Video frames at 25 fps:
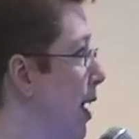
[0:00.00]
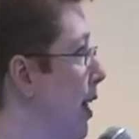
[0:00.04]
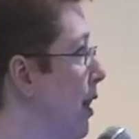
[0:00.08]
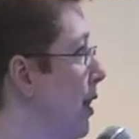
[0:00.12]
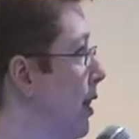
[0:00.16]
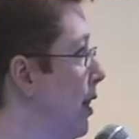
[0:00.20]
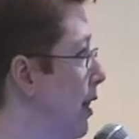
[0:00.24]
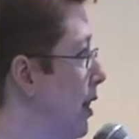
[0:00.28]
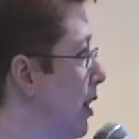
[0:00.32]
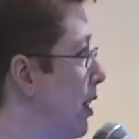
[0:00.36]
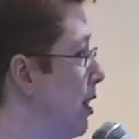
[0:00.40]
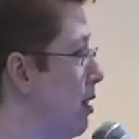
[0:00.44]

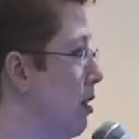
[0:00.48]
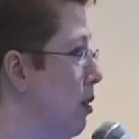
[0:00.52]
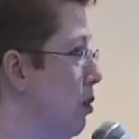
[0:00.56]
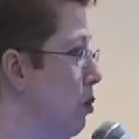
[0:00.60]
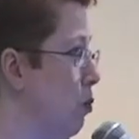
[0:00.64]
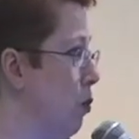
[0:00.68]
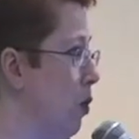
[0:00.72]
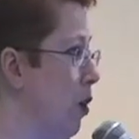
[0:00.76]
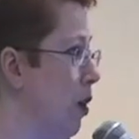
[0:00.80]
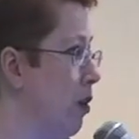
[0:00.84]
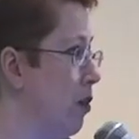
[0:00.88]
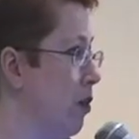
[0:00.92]
And this
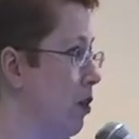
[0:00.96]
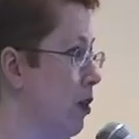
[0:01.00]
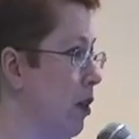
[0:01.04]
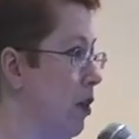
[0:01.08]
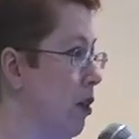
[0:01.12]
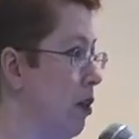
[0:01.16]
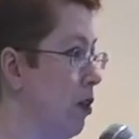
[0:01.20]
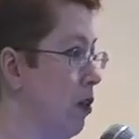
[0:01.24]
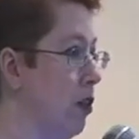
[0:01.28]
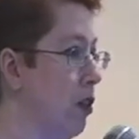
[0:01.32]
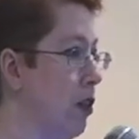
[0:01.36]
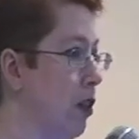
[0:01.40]
is where
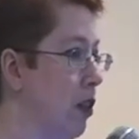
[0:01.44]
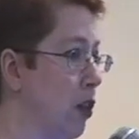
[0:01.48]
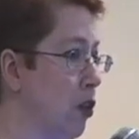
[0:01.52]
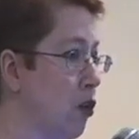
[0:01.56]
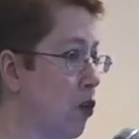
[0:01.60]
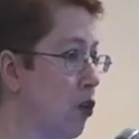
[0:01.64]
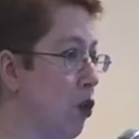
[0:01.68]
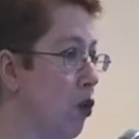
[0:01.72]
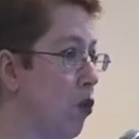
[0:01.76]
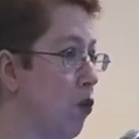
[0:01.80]
there's a